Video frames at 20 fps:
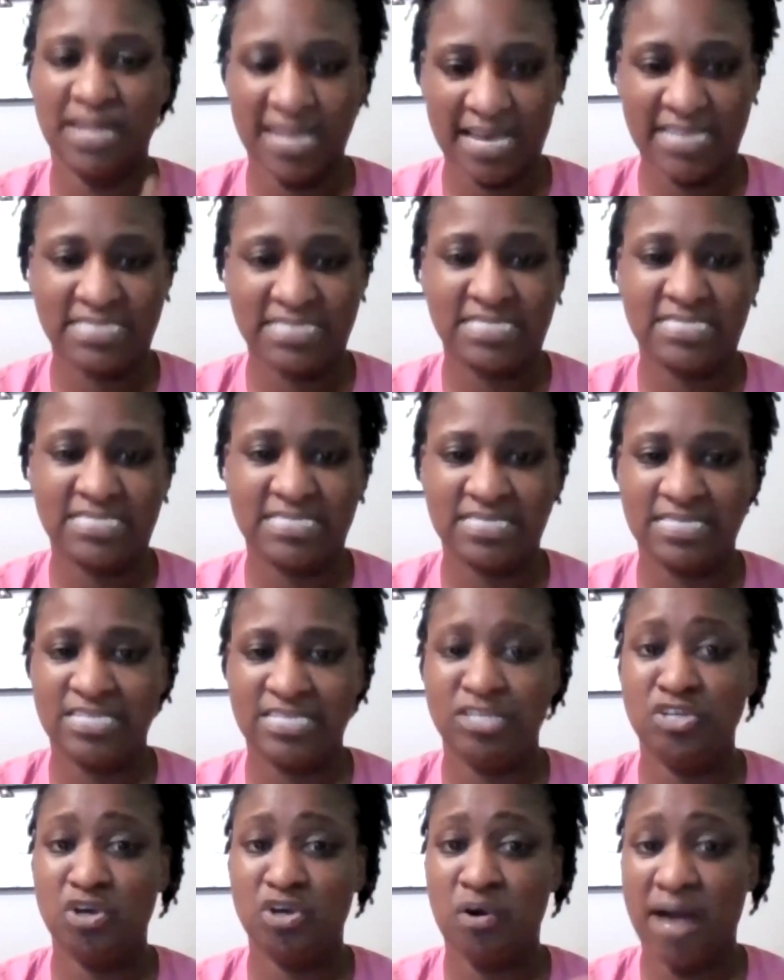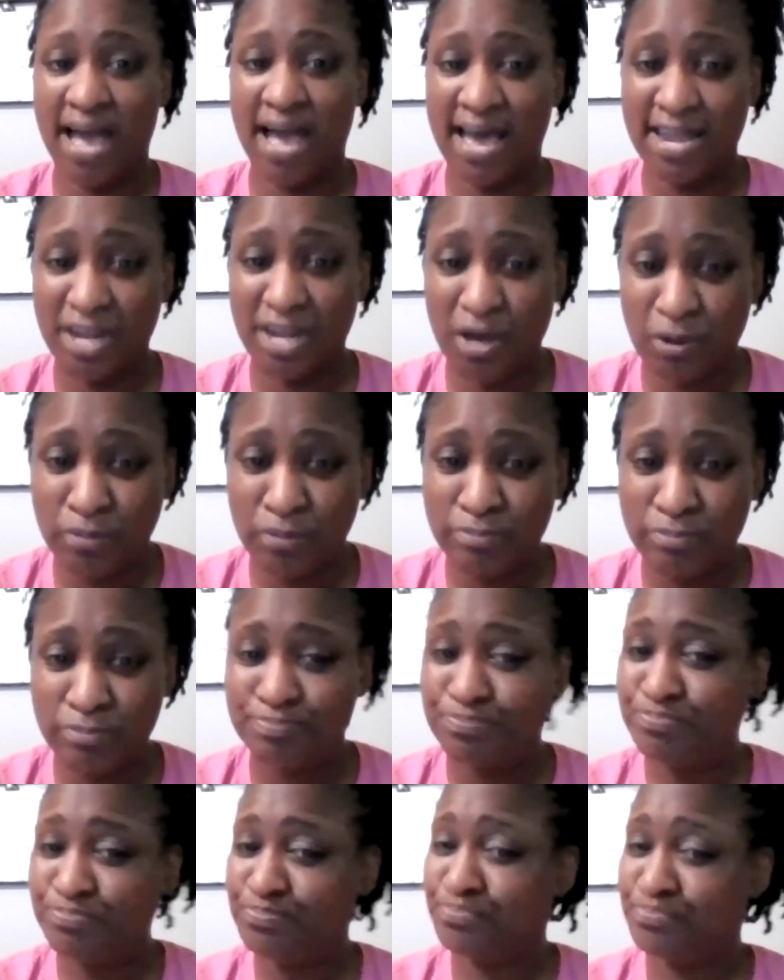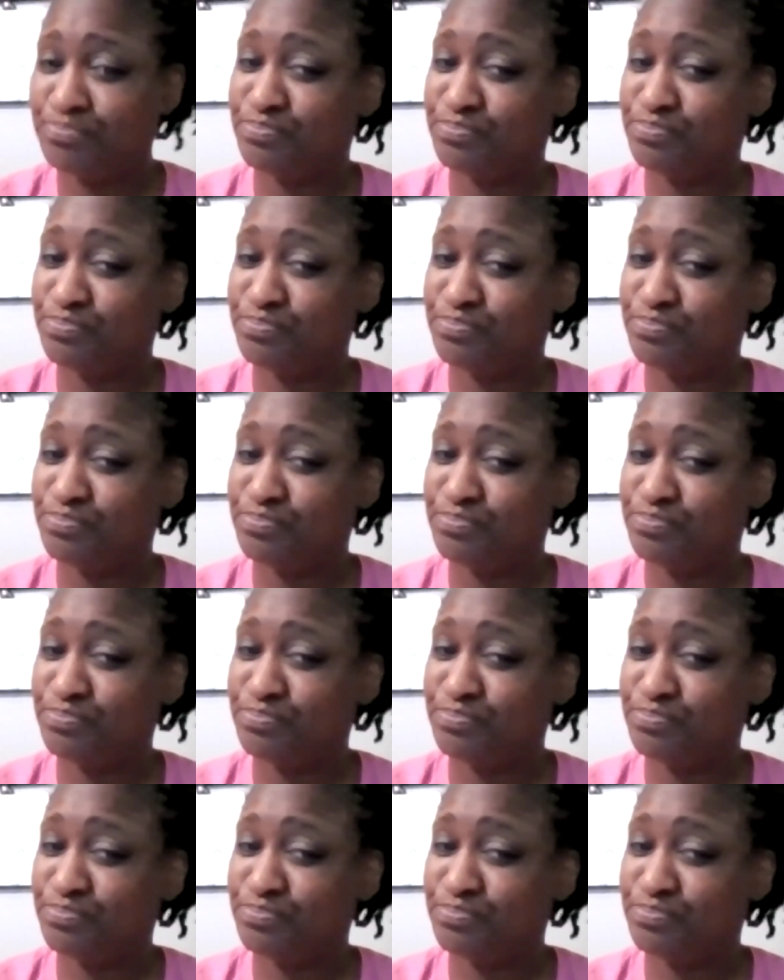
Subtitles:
place. You know how I know?